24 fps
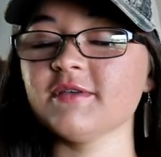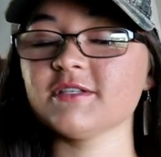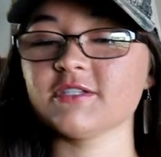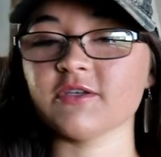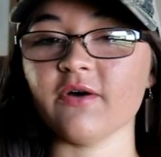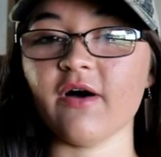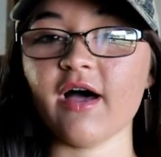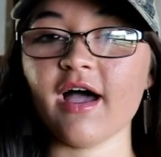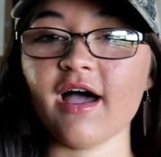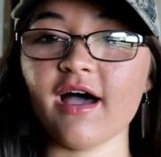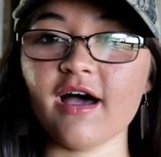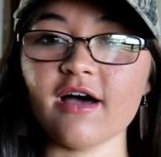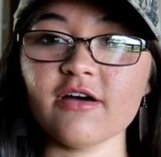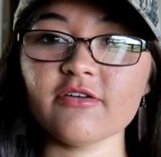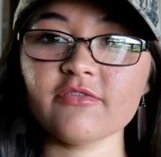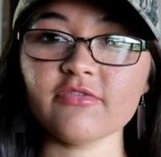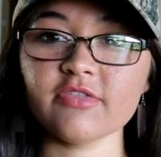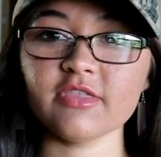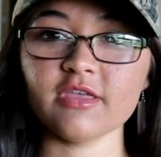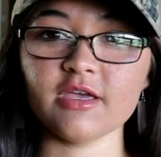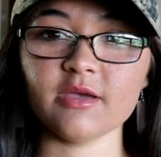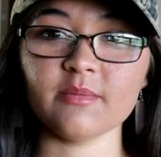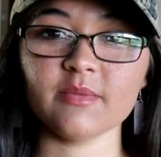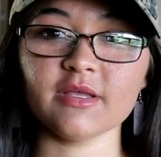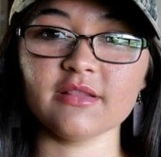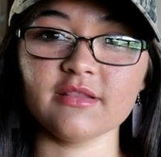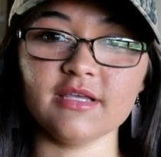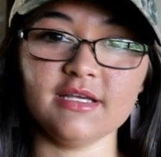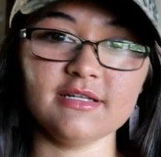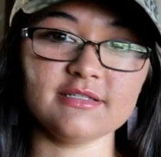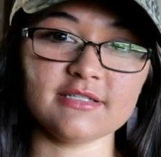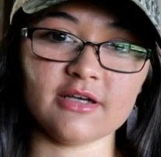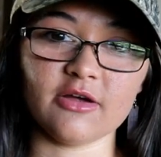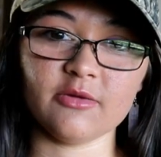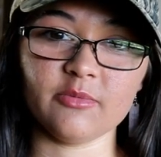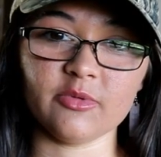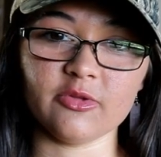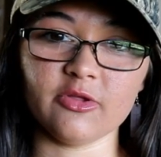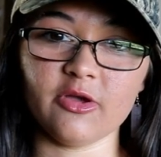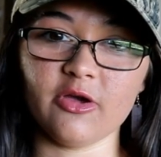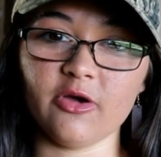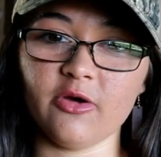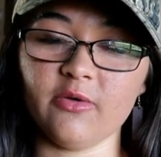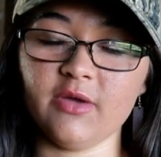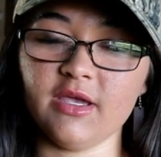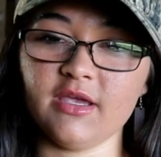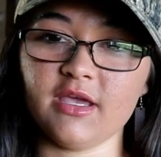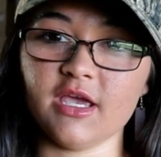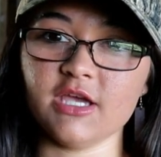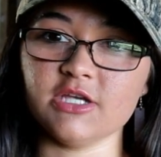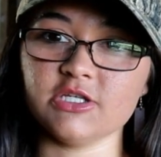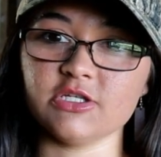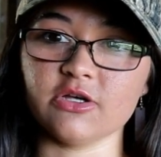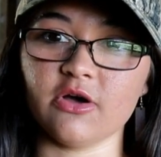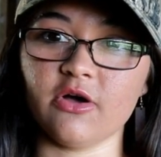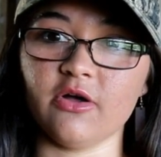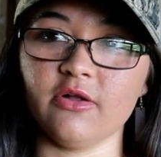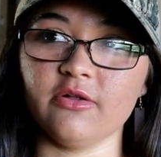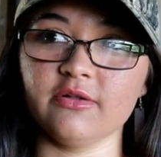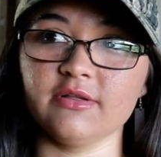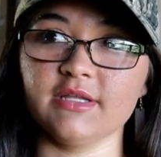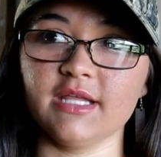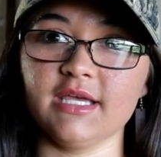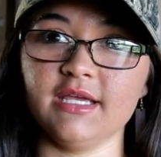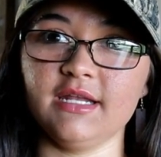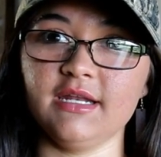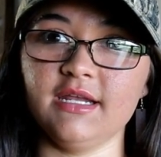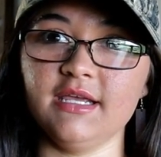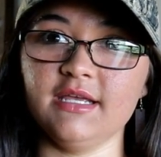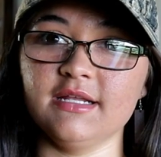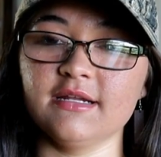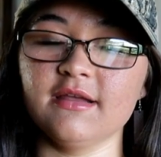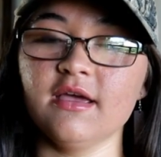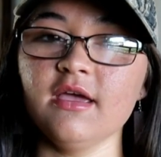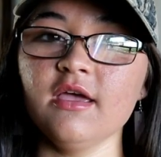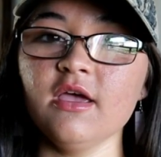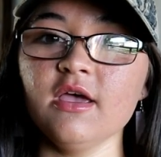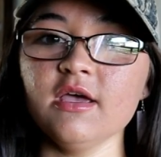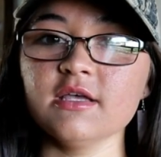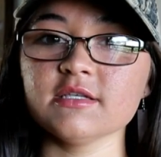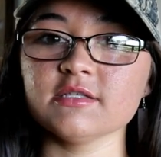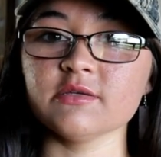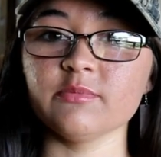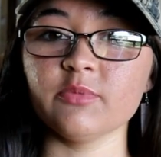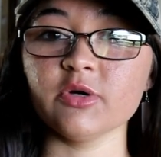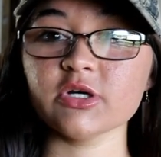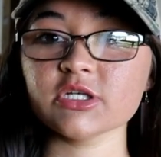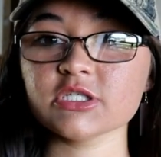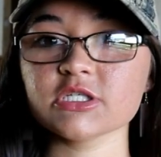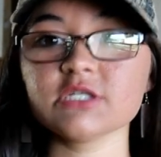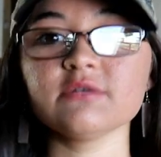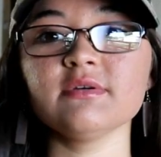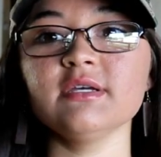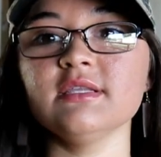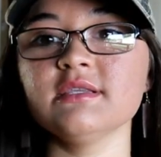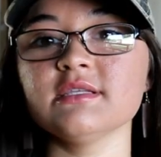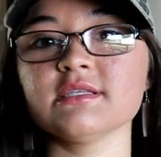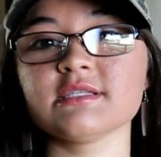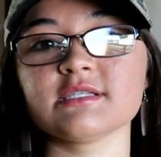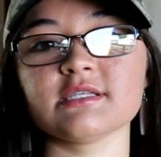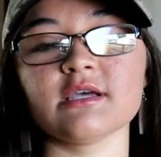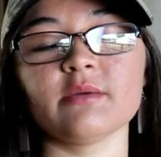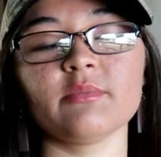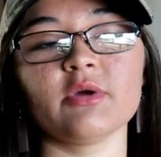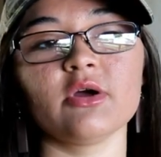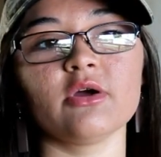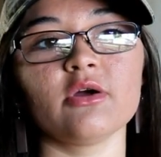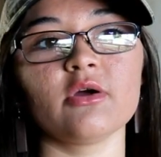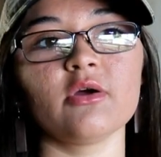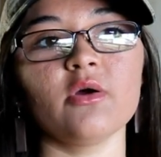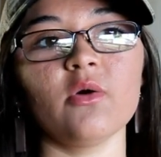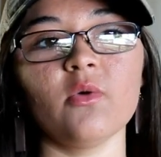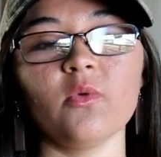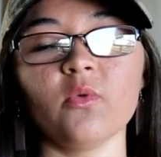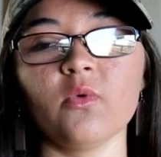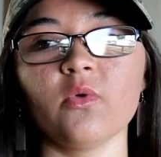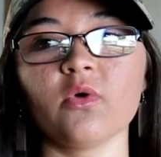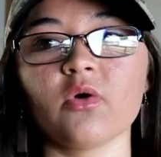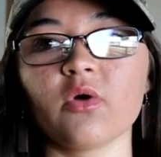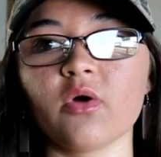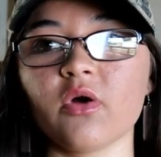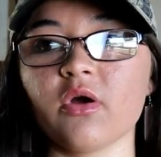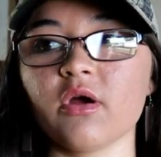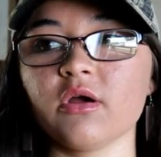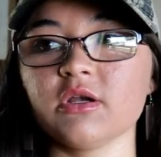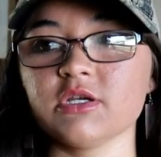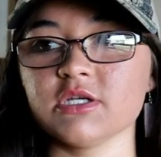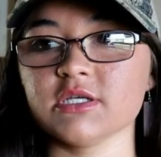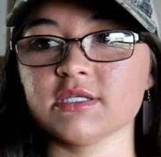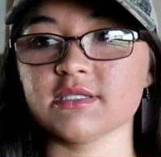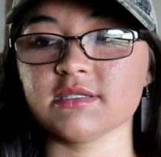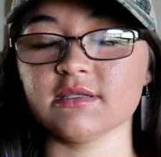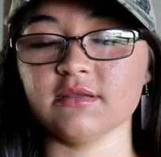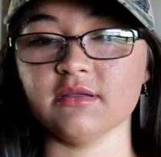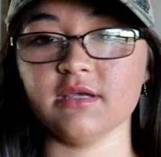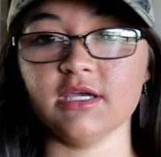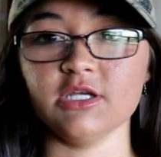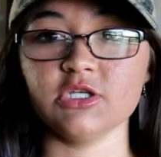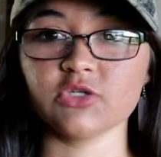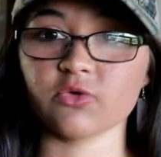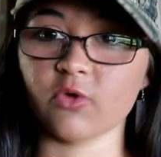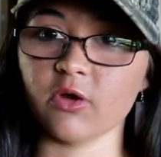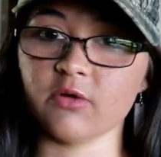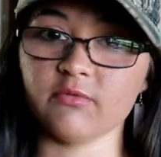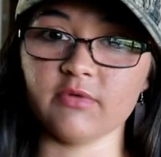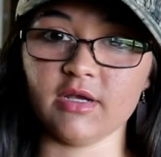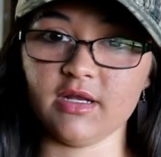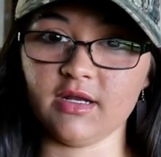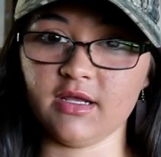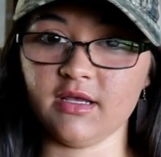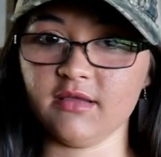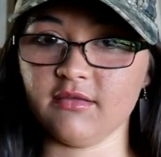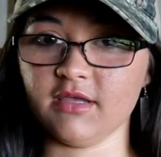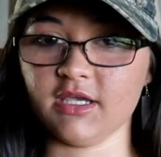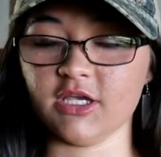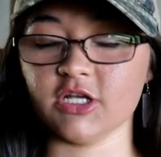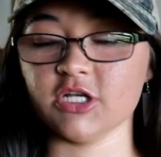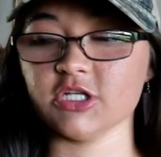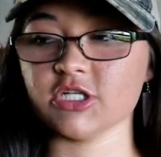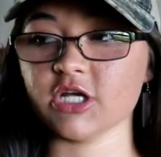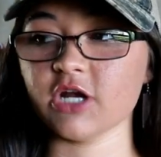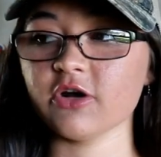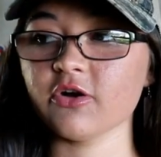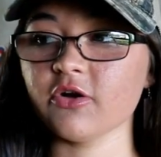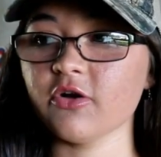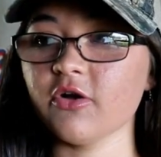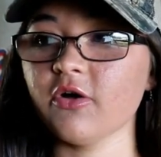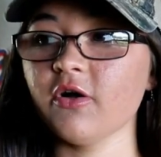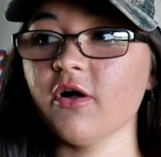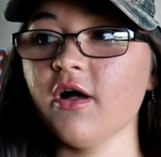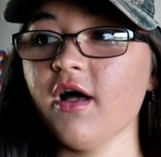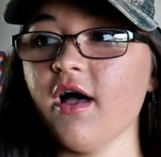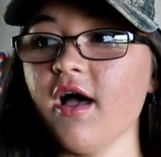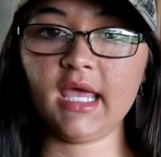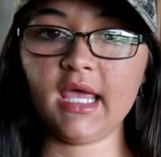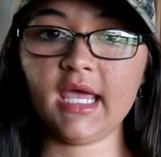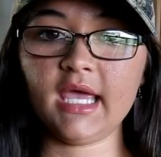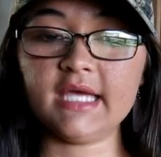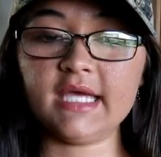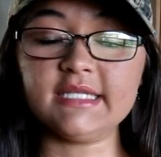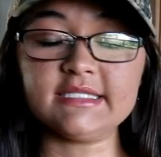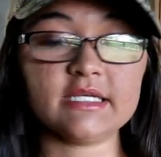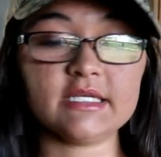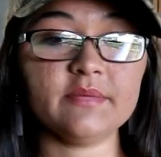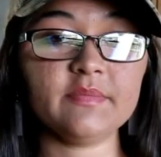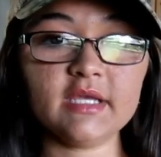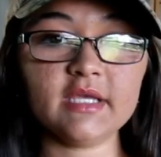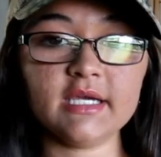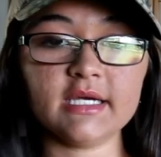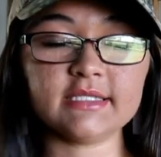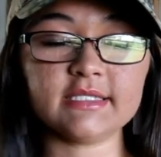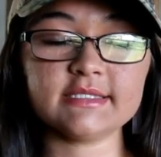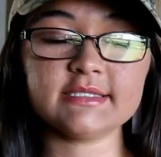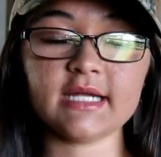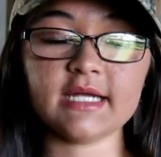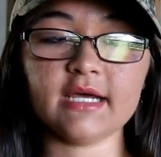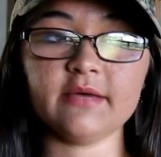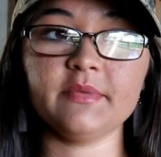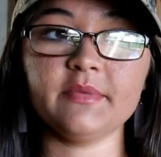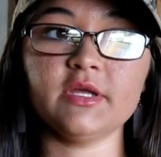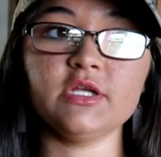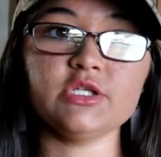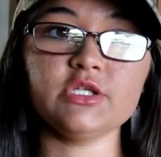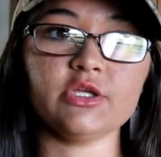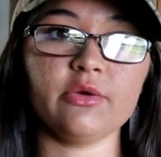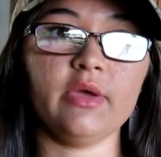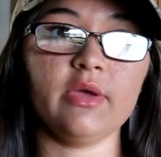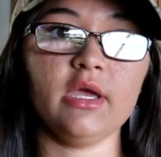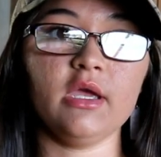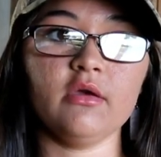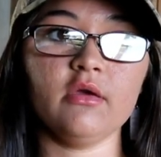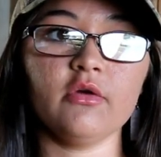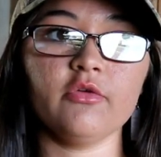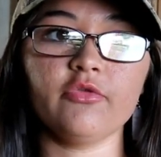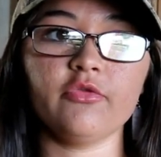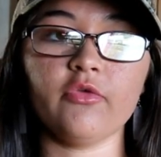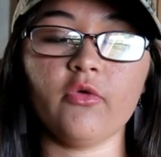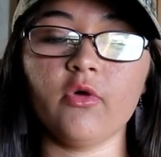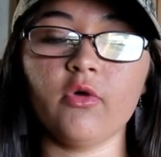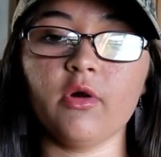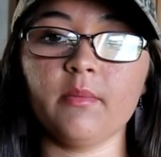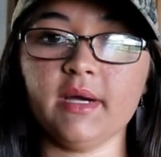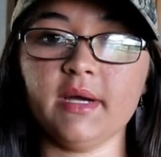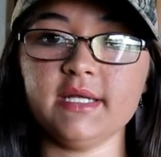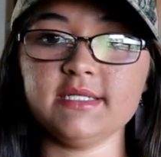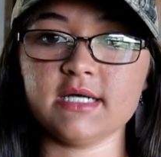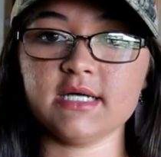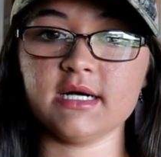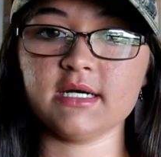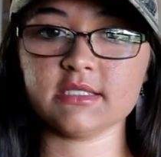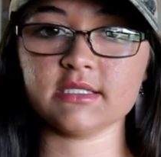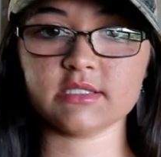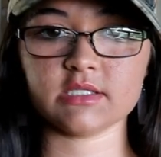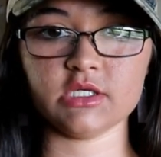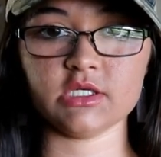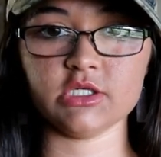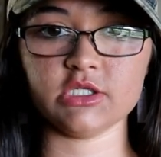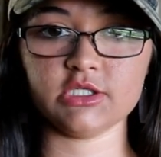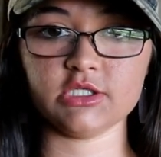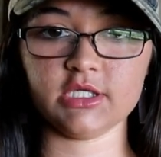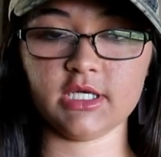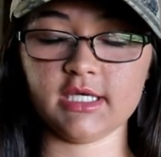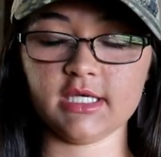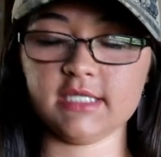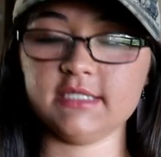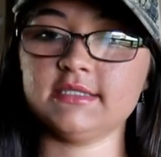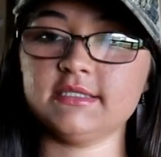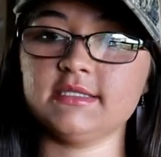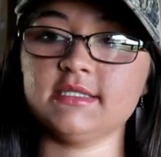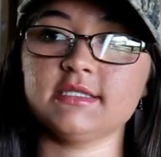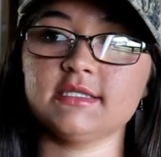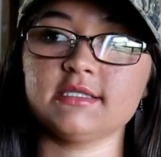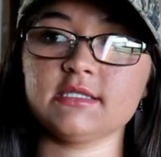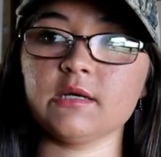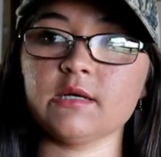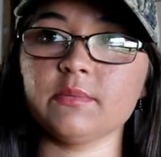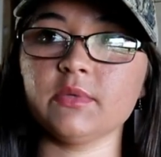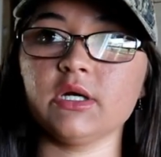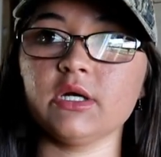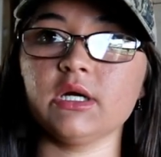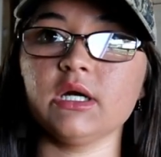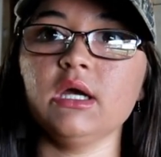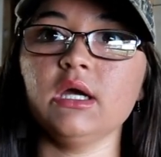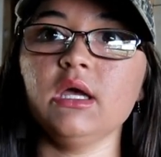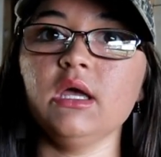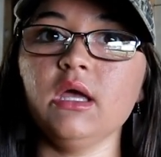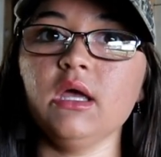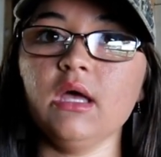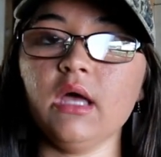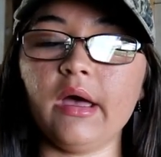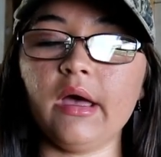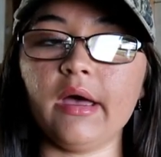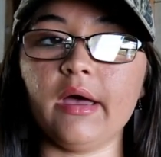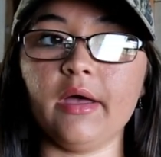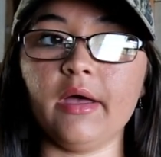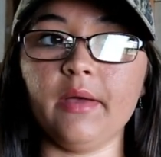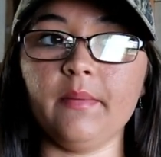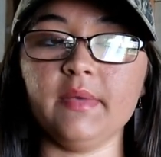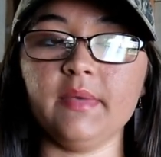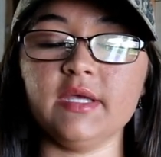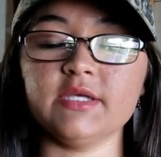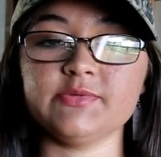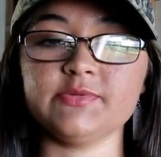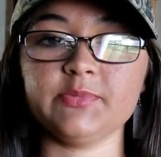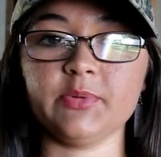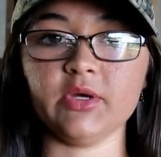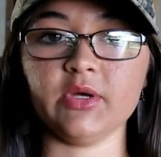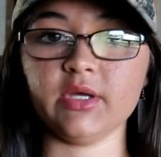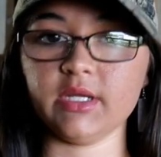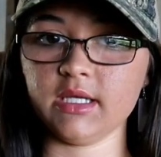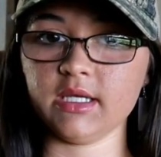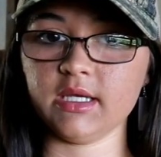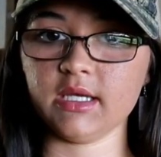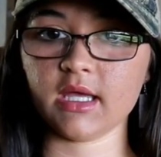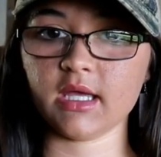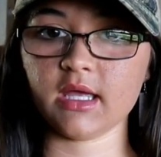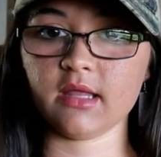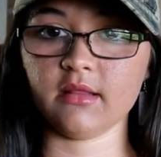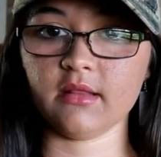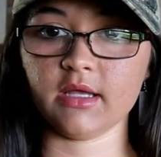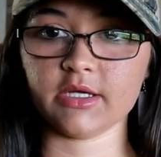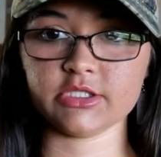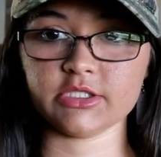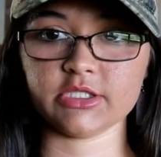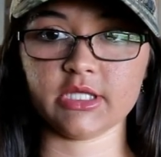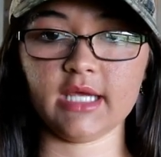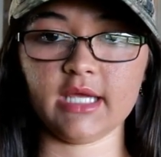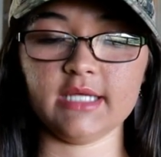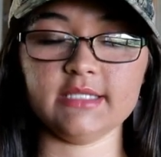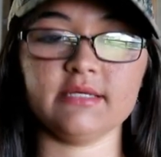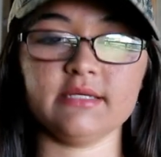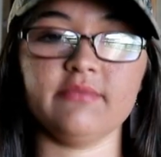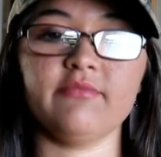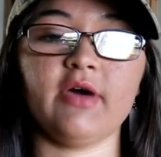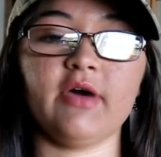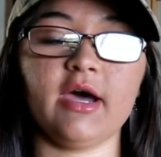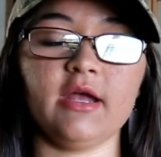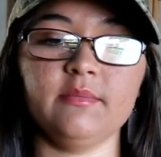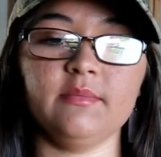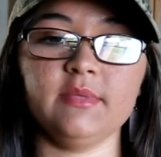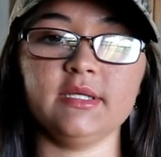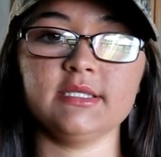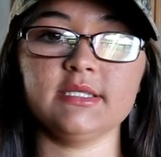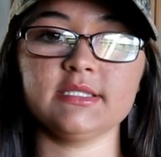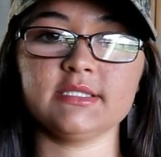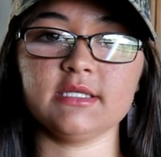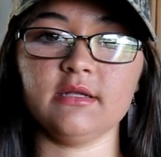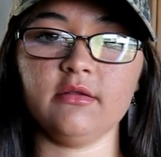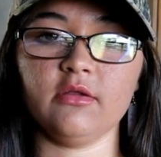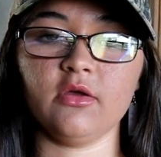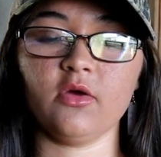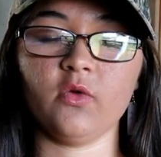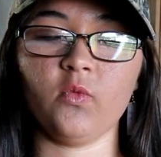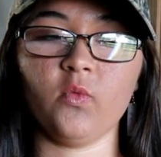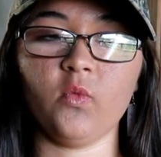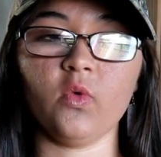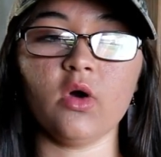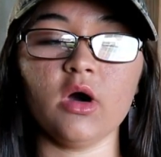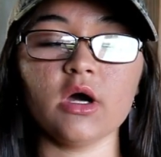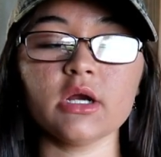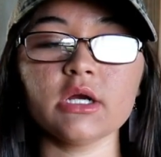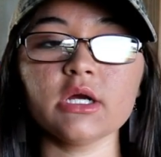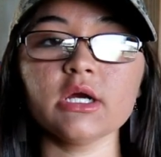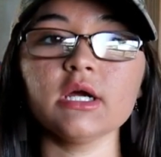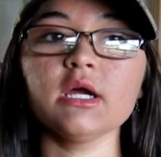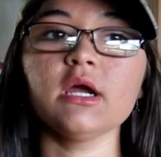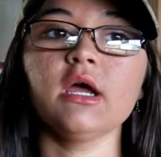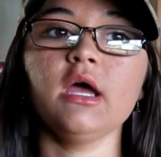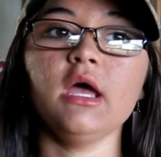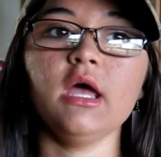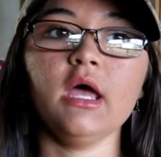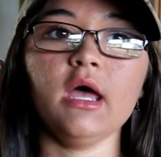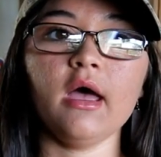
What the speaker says: So I'll have them linked down below in case y'all, like, need some books to read this summer or just enjoy reading like in general. And something else that I've been doing for my ducks and chickens this summer is putting electrolytes and vitamins in their water.